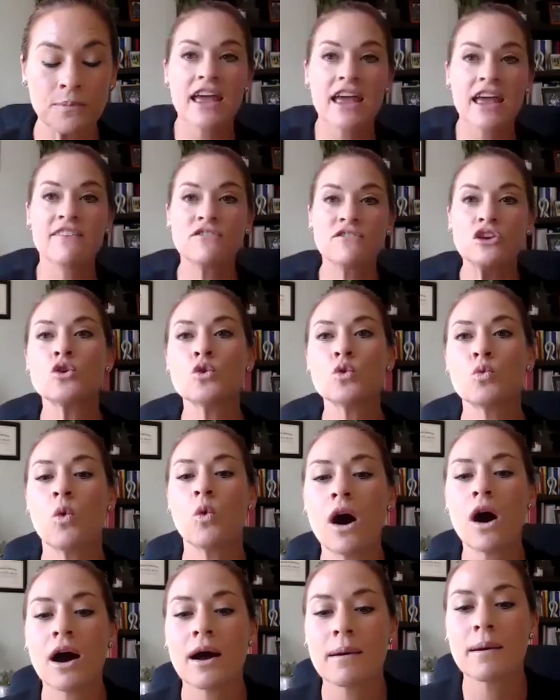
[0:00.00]
If you
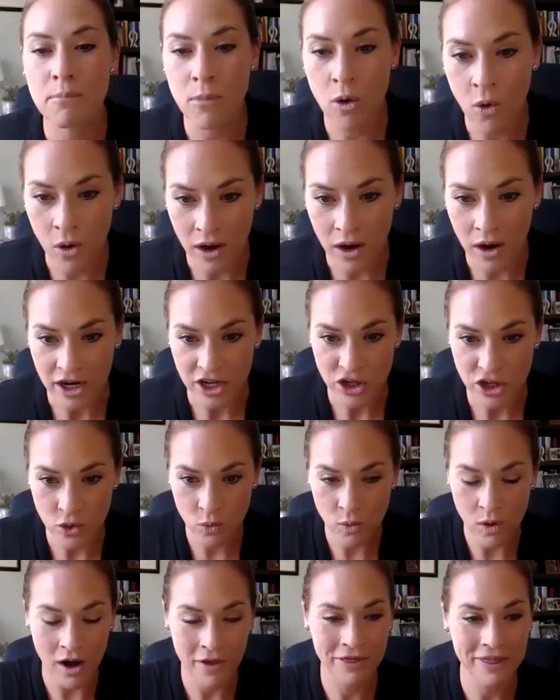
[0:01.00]
want more, you
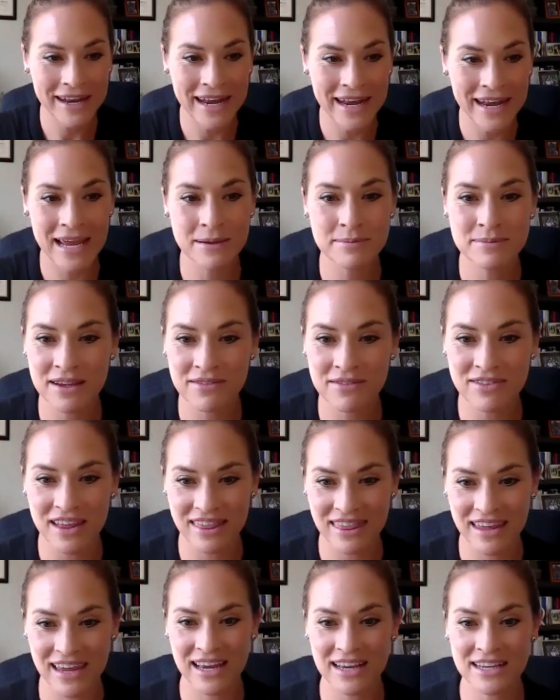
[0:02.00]
want the names of the
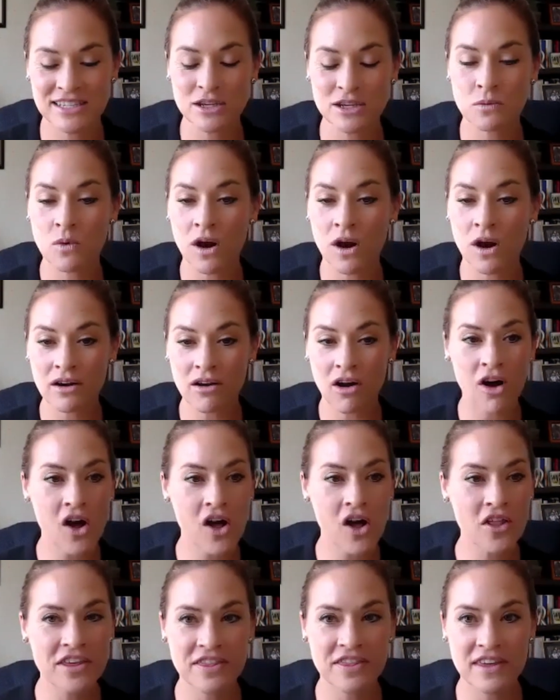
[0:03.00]
things, you want
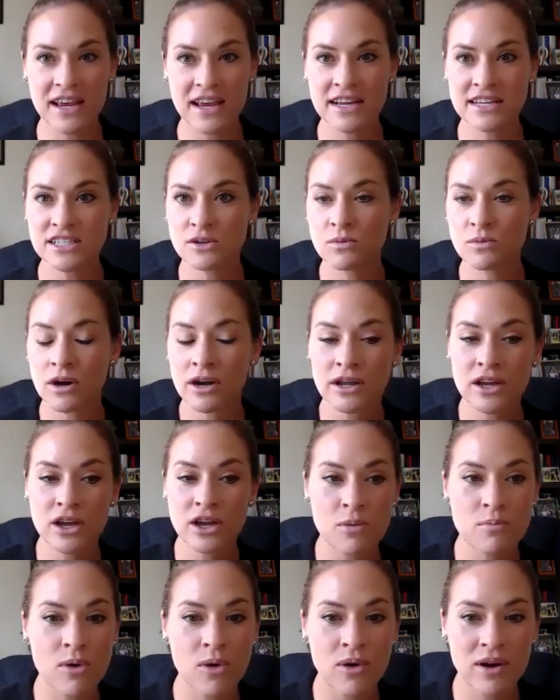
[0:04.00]
all the things, you want to go
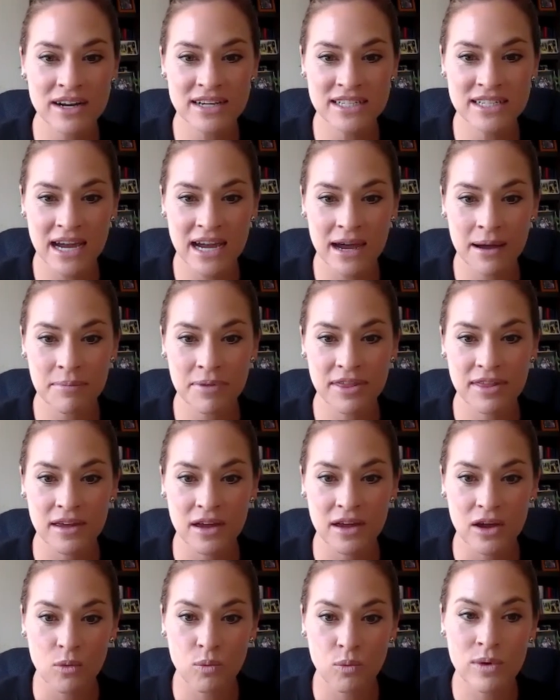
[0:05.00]
more in depth,
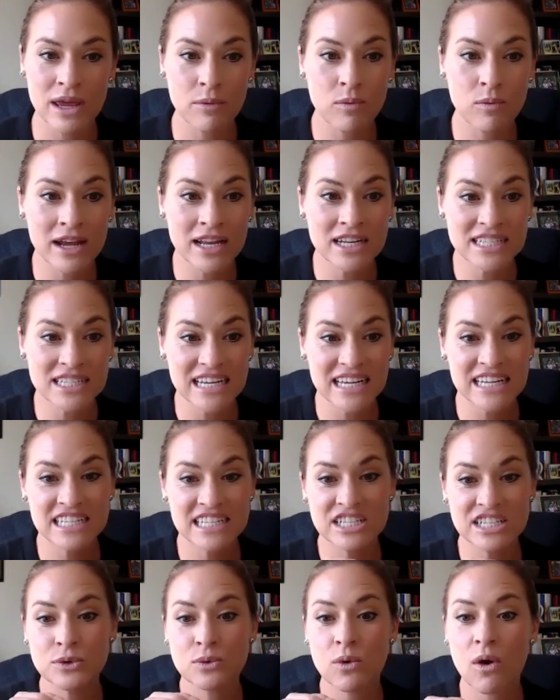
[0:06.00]
we went
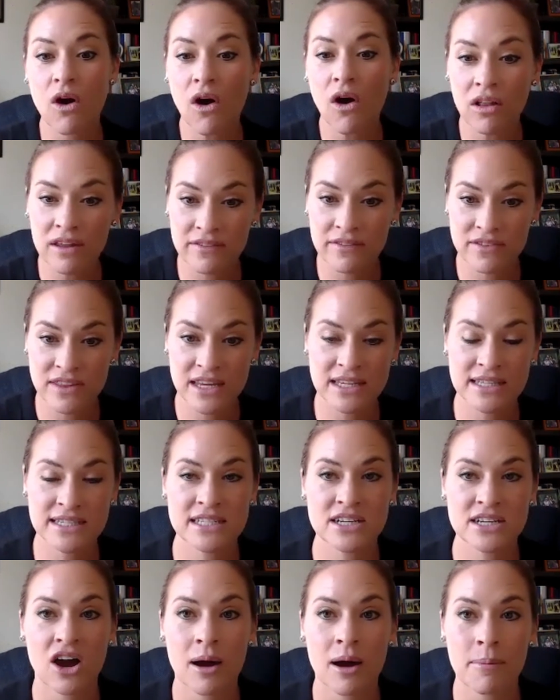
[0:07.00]
into all of these
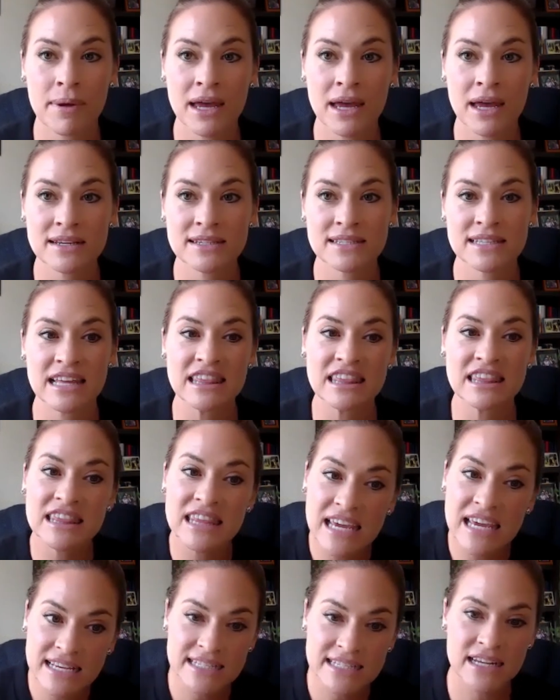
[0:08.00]
topics, the
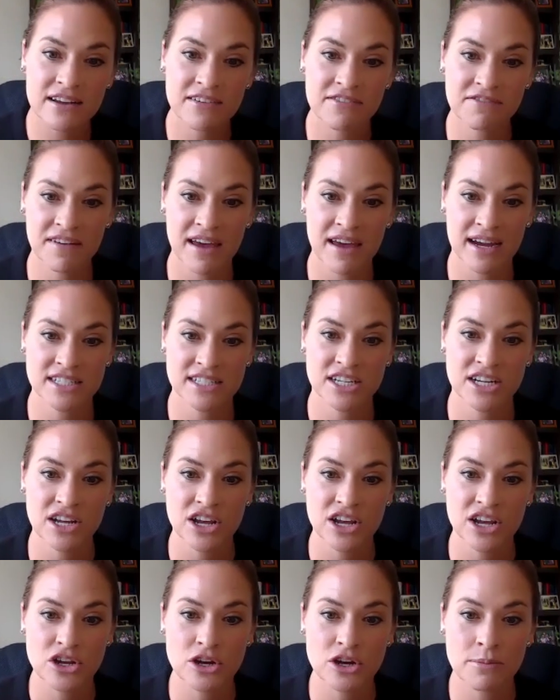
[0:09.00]
things that affect
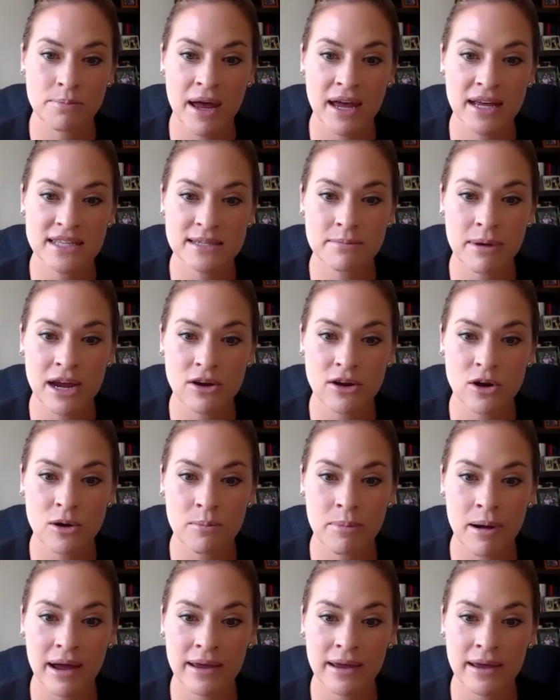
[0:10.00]
your pet's
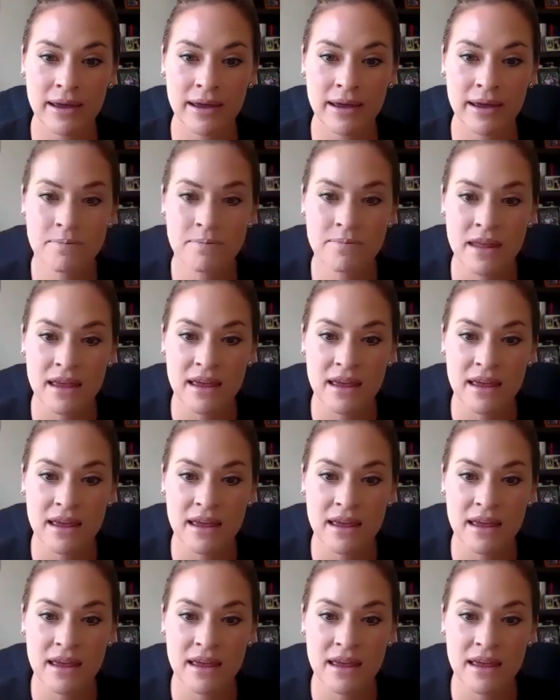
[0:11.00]
microbiome